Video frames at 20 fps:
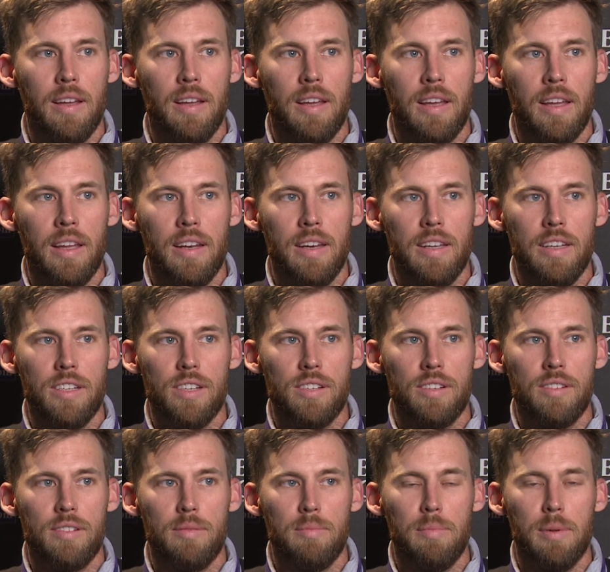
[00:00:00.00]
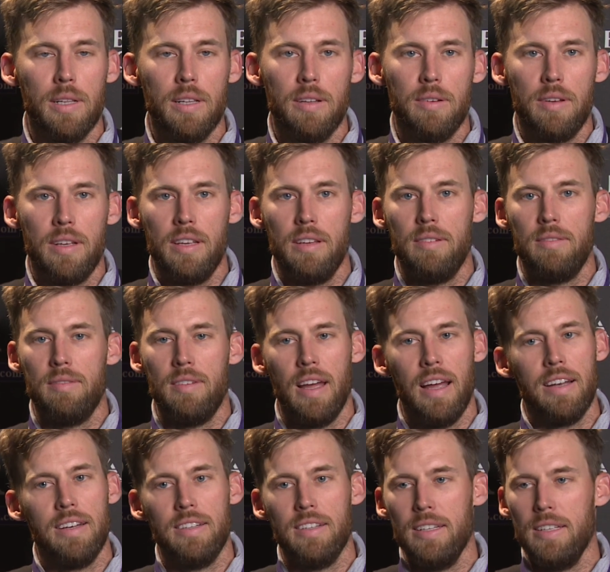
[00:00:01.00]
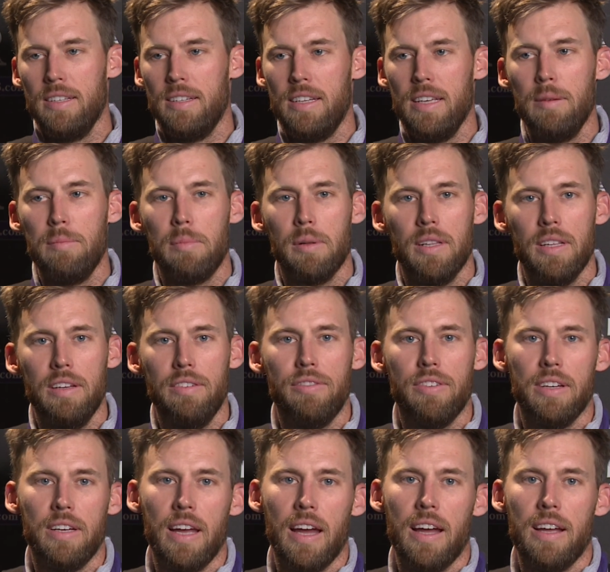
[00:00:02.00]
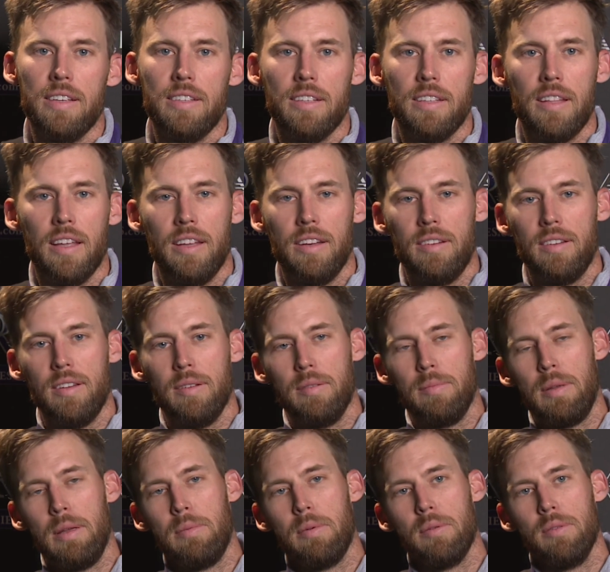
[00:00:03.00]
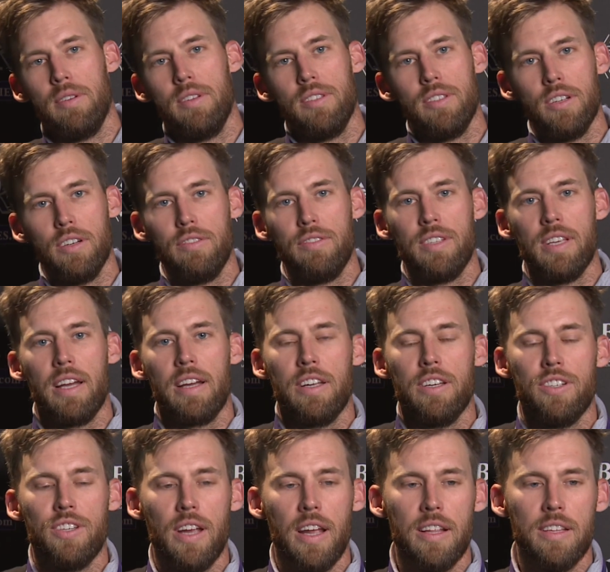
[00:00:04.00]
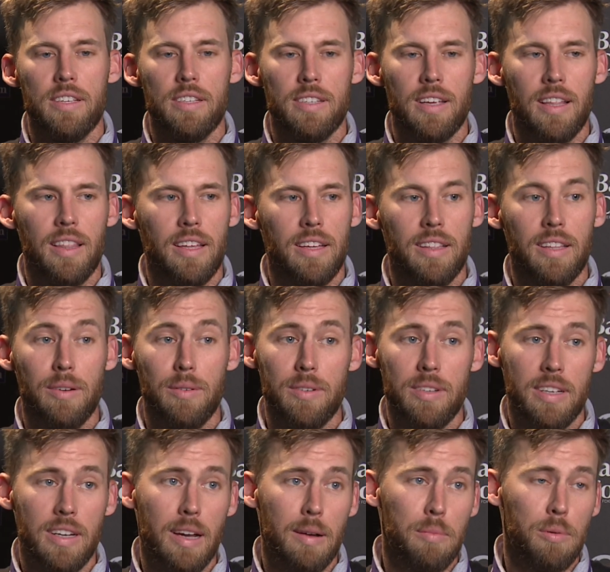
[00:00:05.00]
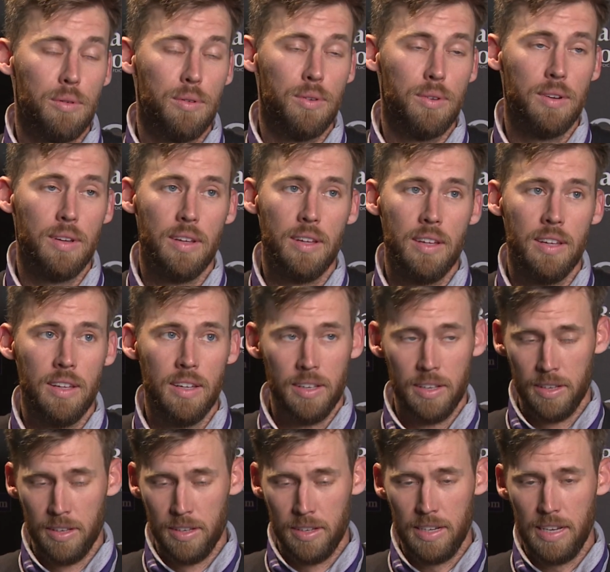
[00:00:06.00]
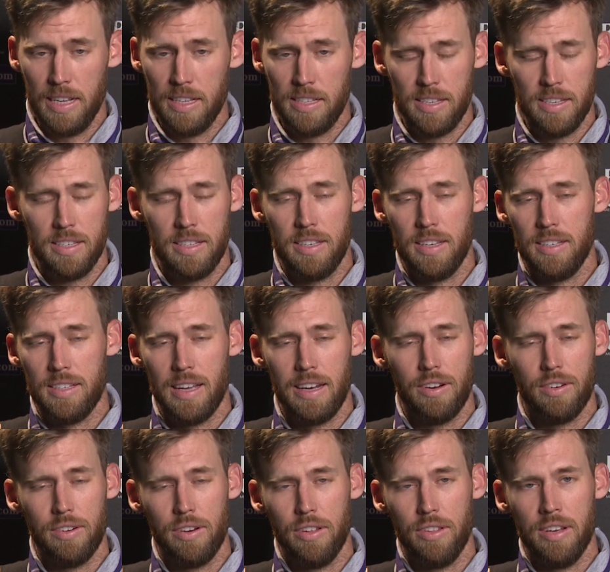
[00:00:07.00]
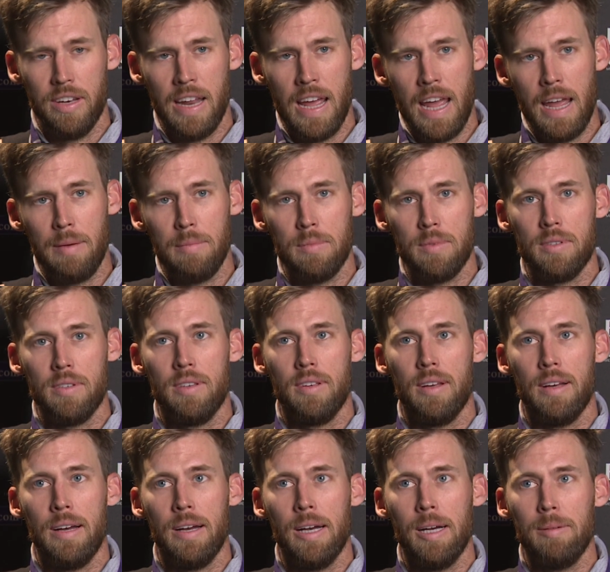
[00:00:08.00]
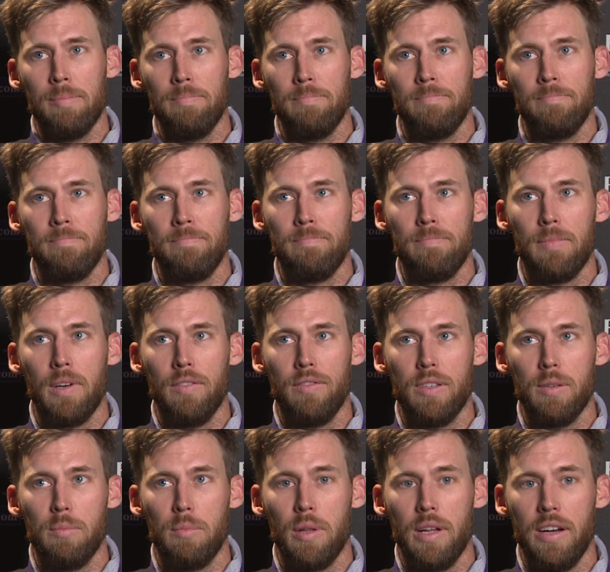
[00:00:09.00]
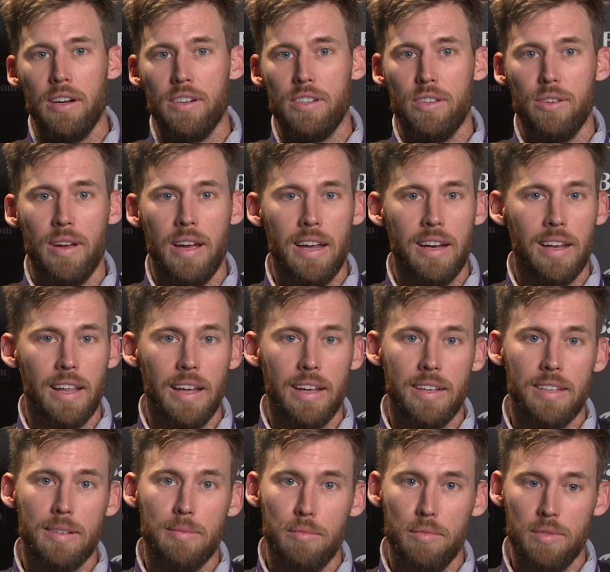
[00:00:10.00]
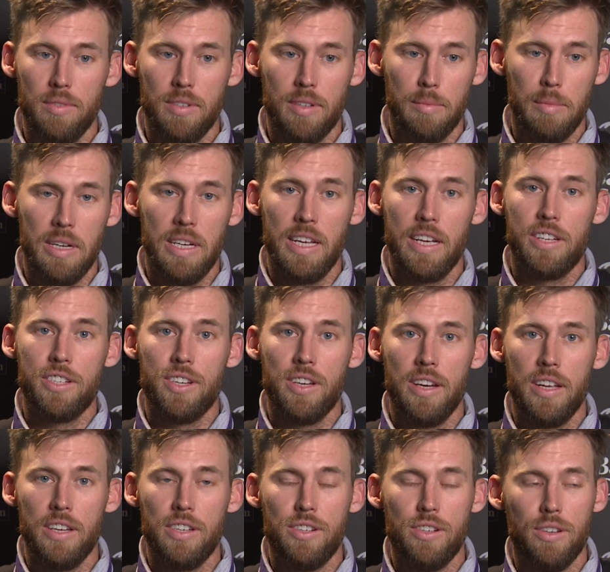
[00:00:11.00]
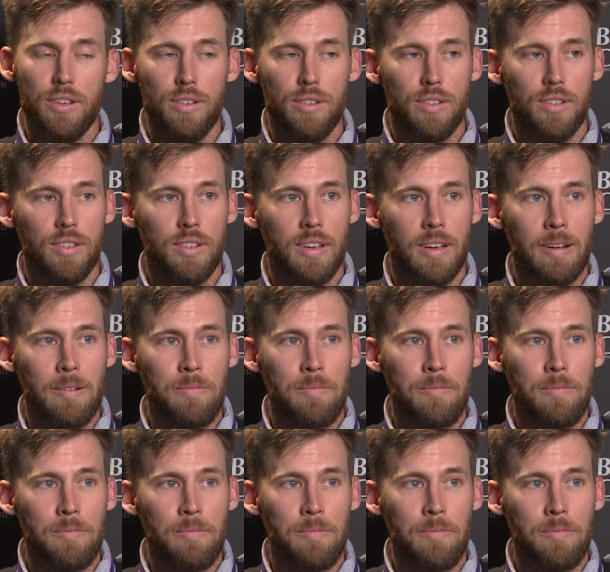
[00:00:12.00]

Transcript: And he had deep belief in guys that people deserve second chances. I think there was a couple instances, I don't know the names, of some players who had like some addiction issues,